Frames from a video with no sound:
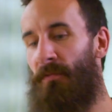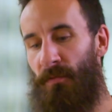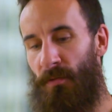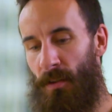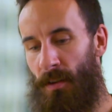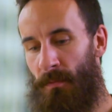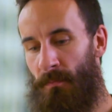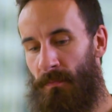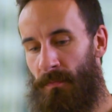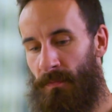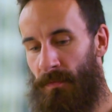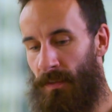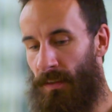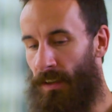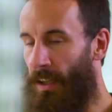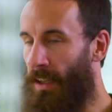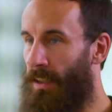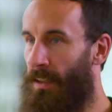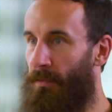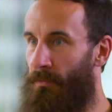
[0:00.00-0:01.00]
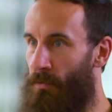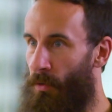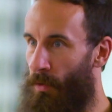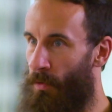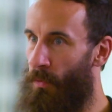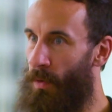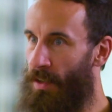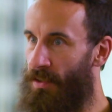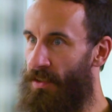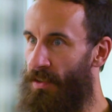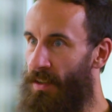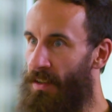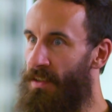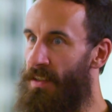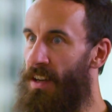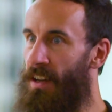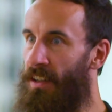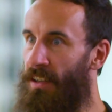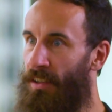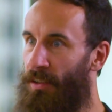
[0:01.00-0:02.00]
from like northwestern
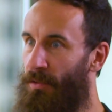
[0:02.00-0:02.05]
Ontario.